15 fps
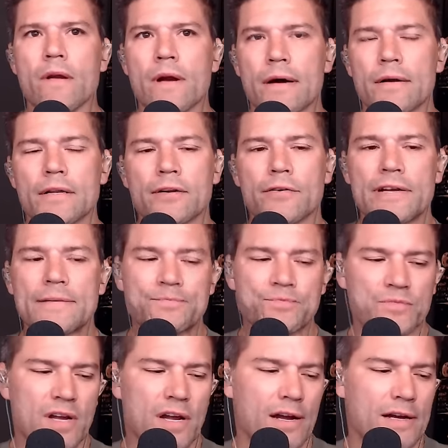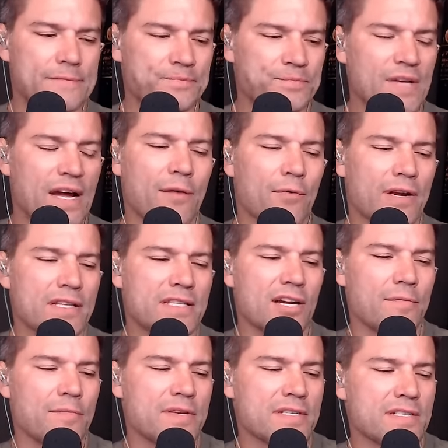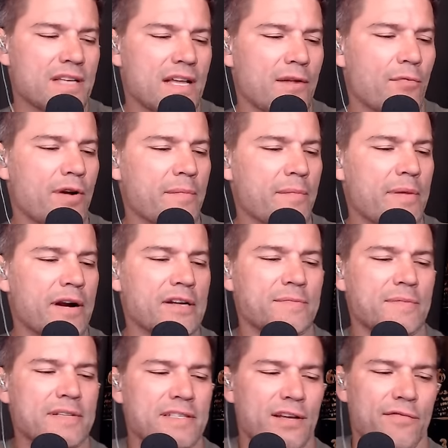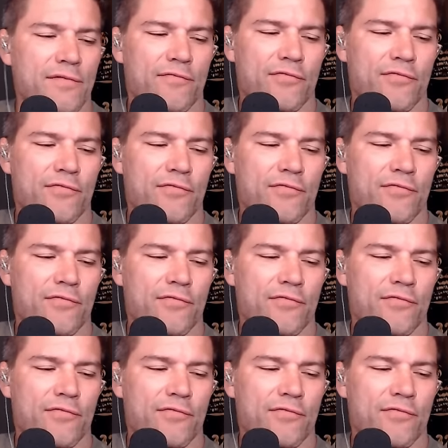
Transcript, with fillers: I would agree. Uh, I didn't want to tell him this because I didn't want to embarrass myself